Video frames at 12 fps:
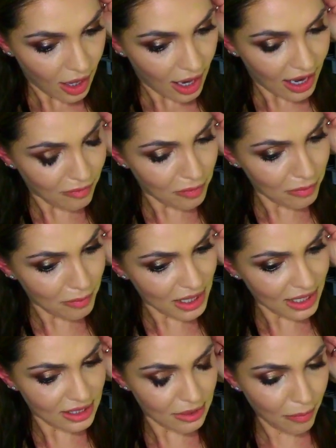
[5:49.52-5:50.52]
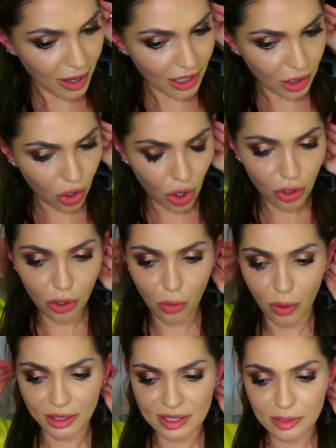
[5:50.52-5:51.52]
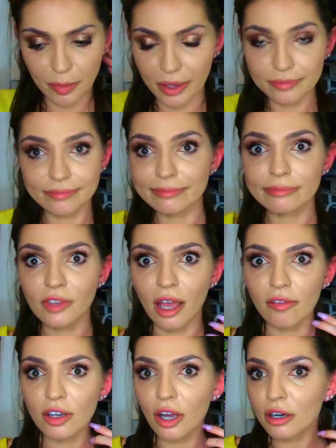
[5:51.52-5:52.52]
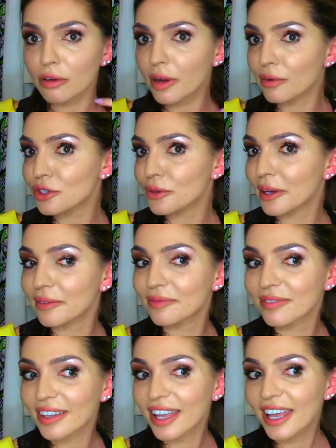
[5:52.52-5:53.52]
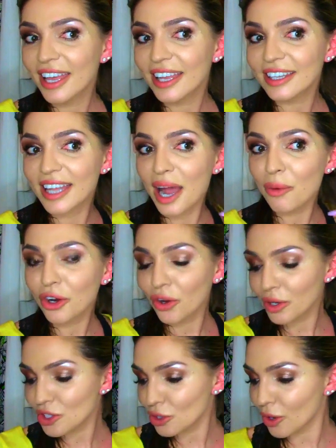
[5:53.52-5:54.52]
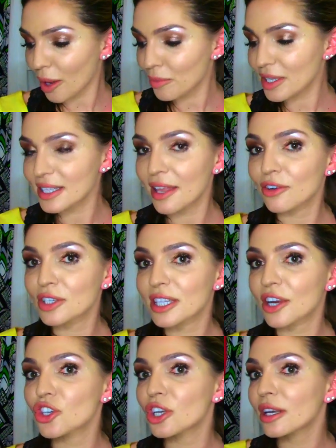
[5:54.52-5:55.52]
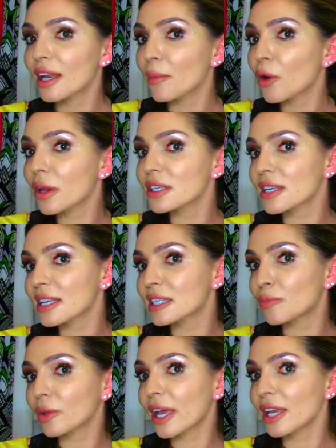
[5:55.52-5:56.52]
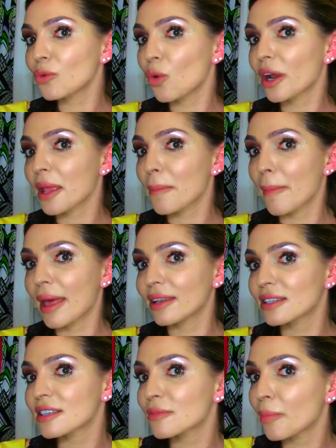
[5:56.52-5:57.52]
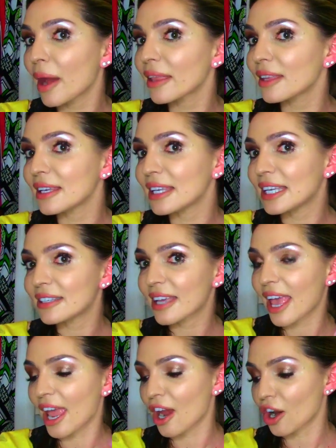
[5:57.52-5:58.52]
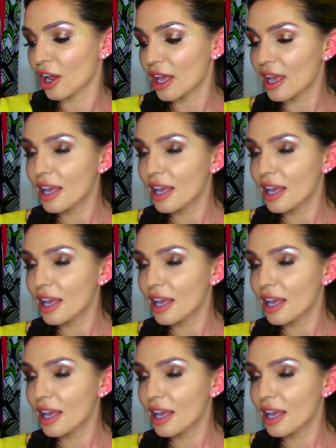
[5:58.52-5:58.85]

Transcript: And I've been meaning to buy longer ones, but I haven't gotten around to it. Now we're going to grab this other section, and I'm going to explain what I meant by the neat hair.